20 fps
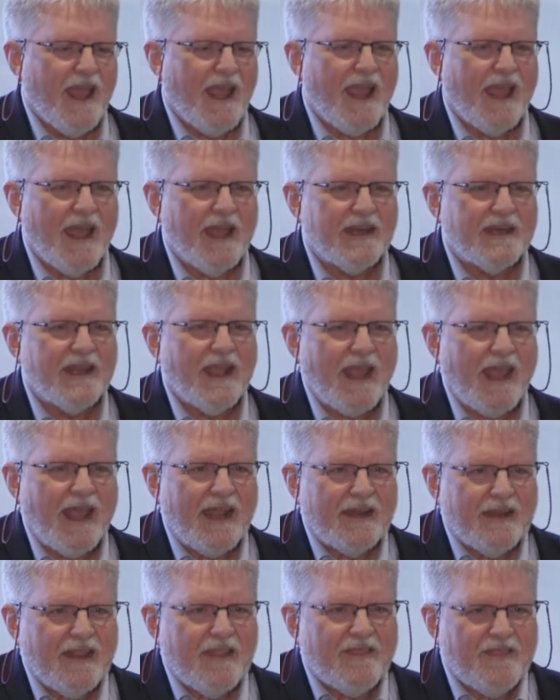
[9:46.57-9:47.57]
And,
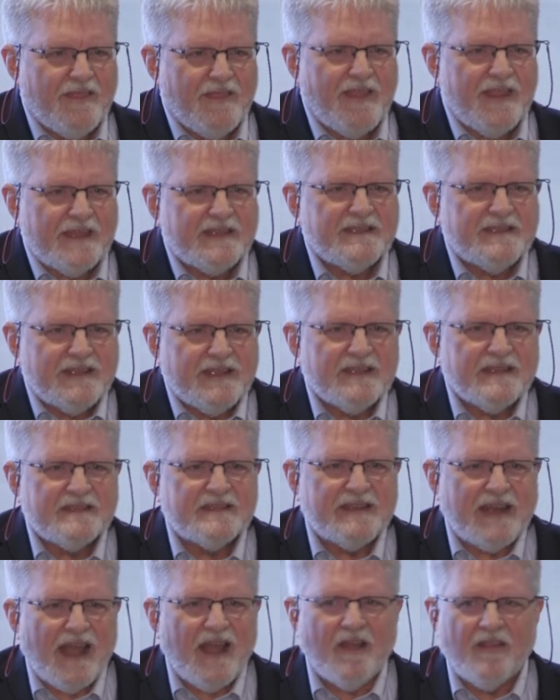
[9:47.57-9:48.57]
and this
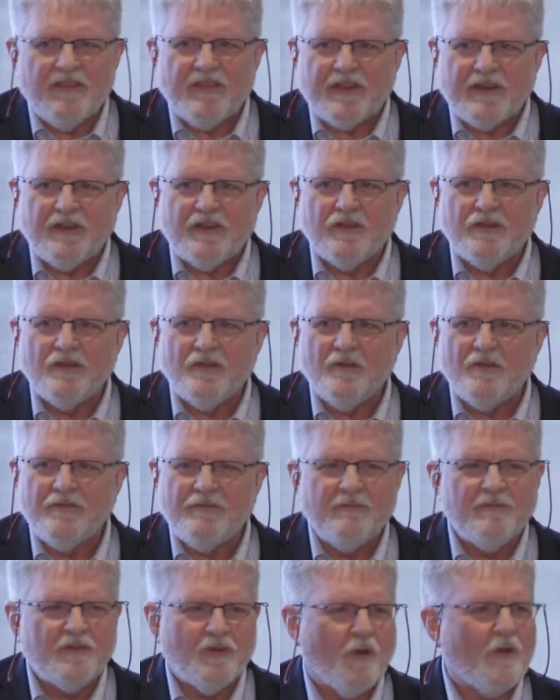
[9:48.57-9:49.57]
is now the new
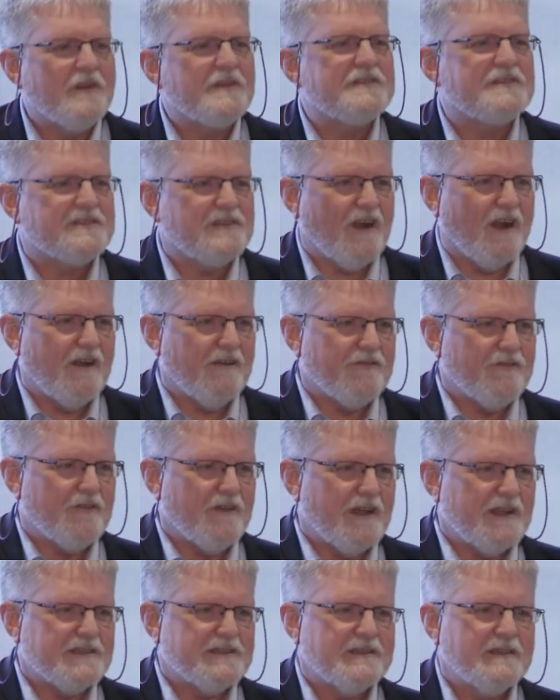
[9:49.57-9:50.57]
North Star
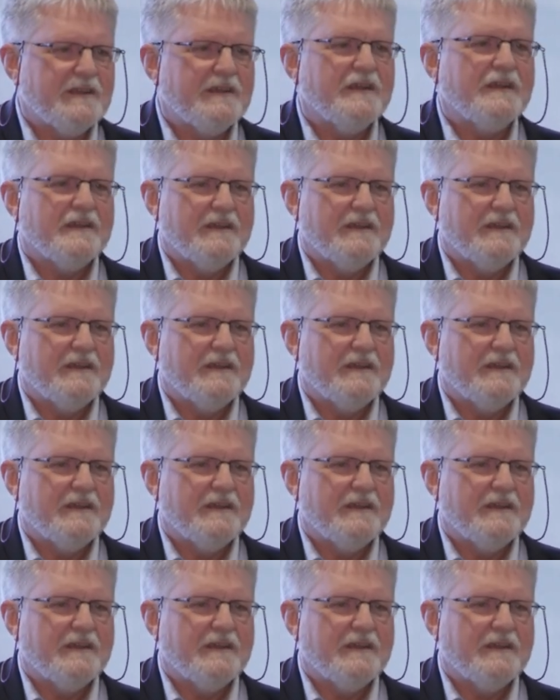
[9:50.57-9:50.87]
for us.